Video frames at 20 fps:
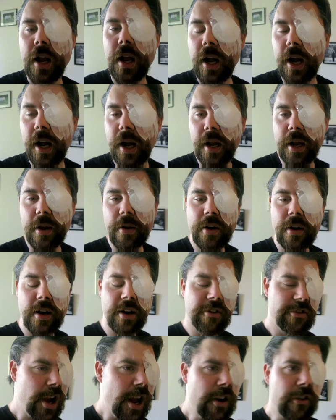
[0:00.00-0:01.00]
Uh,
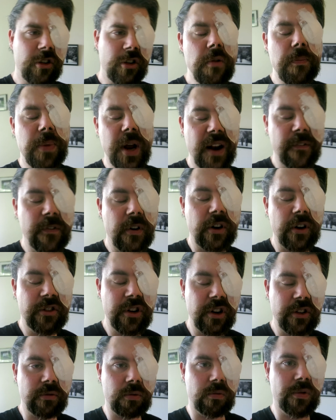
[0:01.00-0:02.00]
it's not too painful, it's
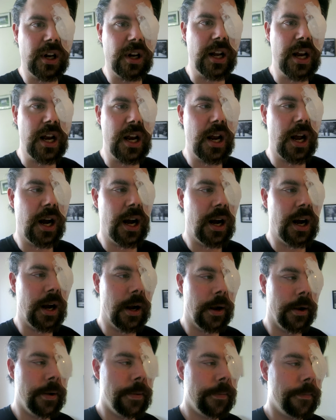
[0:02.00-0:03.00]
just really
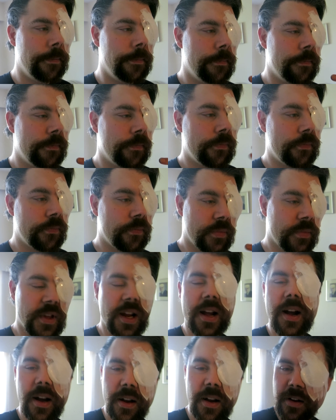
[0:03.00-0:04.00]
uh,
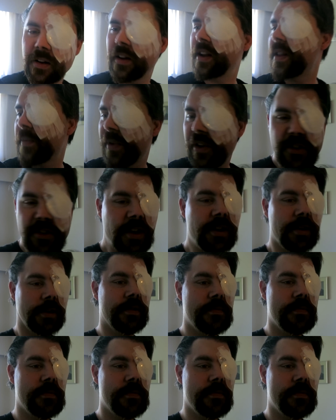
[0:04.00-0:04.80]
like the music.